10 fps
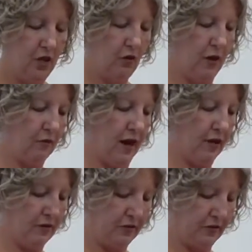graham
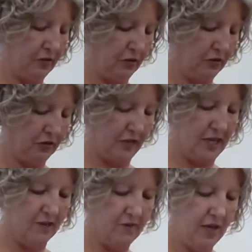crackers, this whole
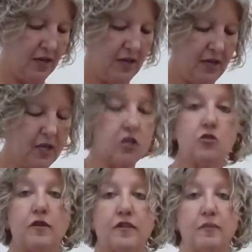sleeve,
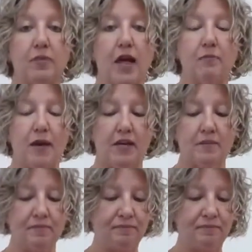into a Ziploc bag.